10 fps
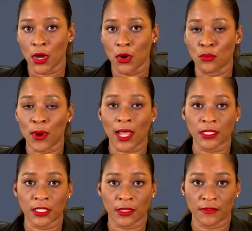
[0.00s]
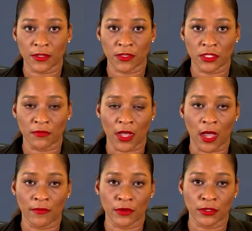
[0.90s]
Relatives of the
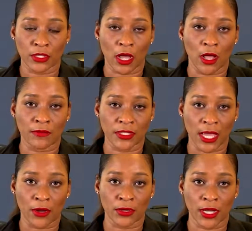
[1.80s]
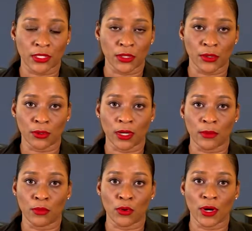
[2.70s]
survivors of Saturday's early
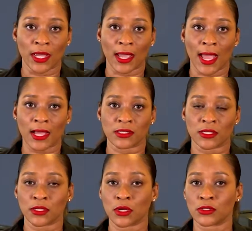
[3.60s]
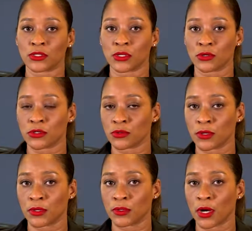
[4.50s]
morning accident on Soldier
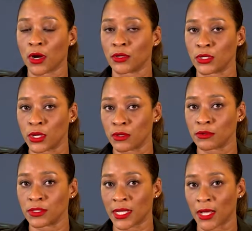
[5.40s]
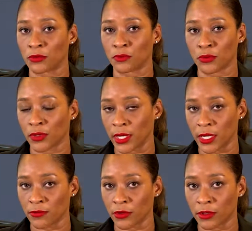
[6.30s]
Road are no doubt
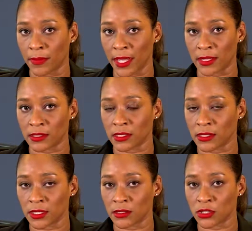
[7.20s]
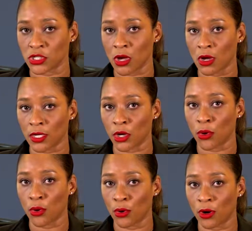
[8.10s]
praying for the best. This as the shock and
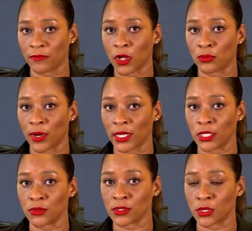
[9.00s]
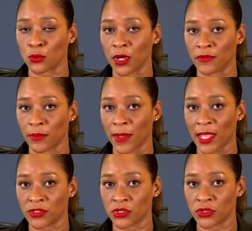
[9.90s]
horror of already losing one of the
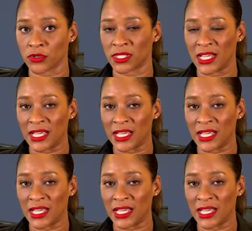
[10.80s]
passengers